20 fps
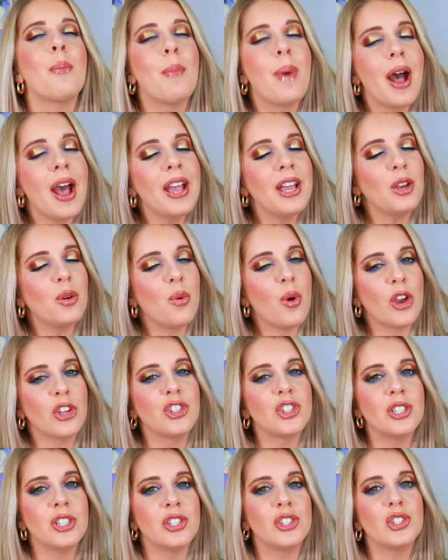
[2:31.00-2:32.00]
my
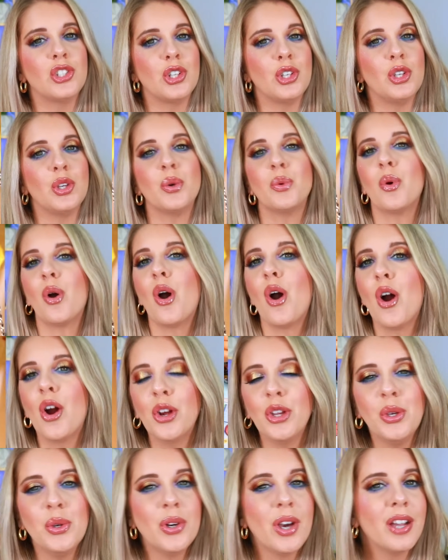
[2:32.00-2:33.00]
question is to you, are
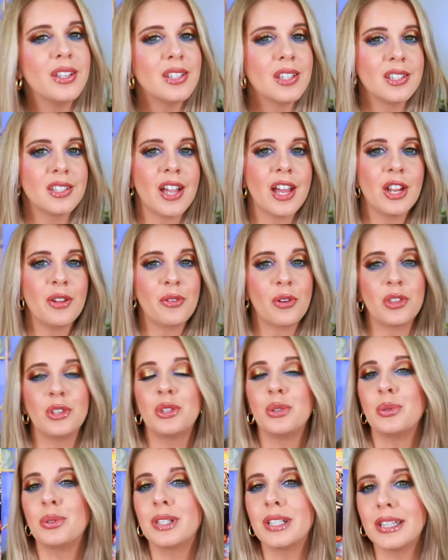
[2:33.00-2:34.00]
you guys excited for the
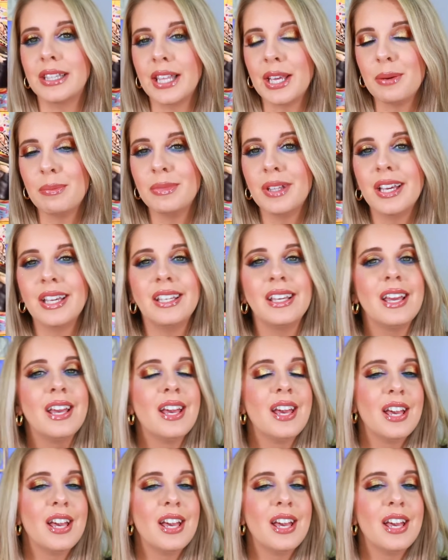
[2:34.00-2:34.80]
new Glamlite